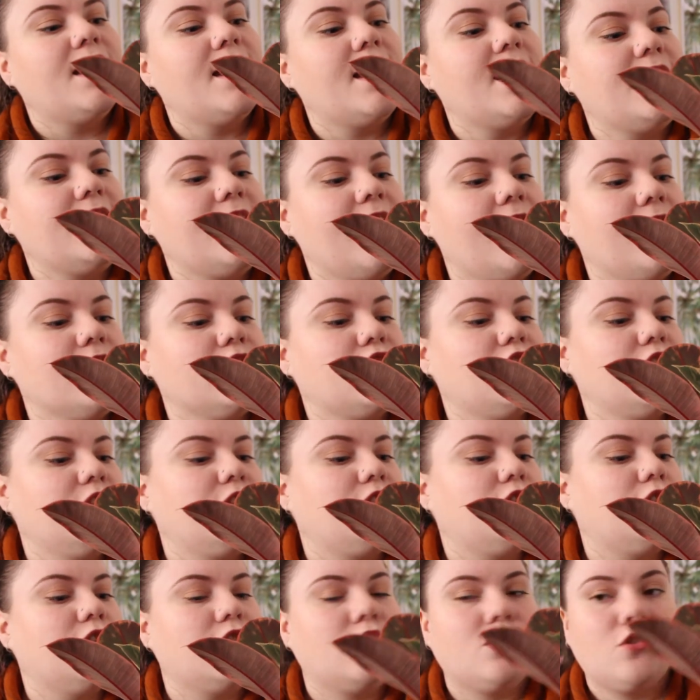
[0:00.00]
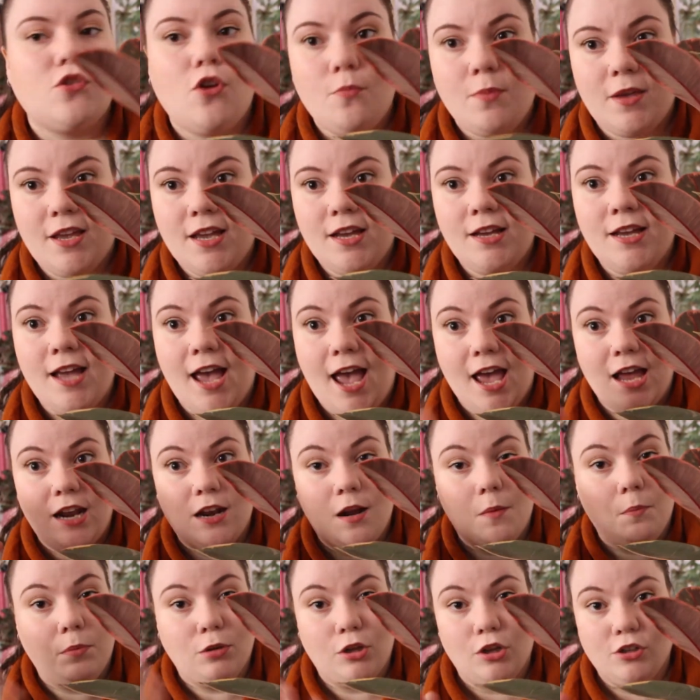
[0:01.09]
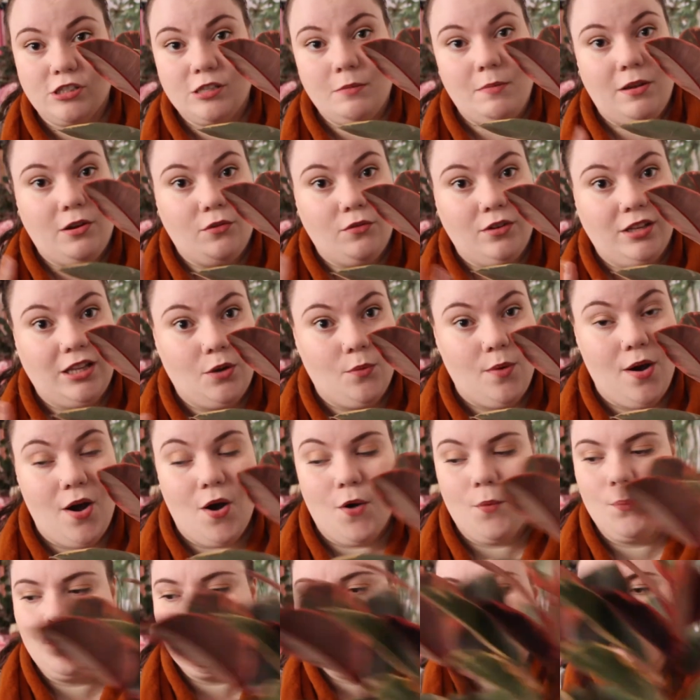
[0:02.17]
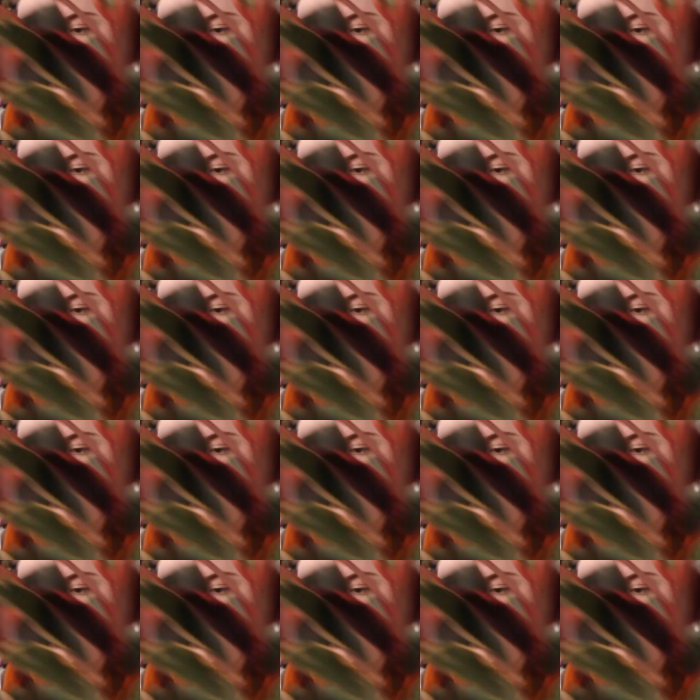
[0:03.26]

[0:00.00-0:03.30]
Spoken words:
And now she's just so big and blossoming really well.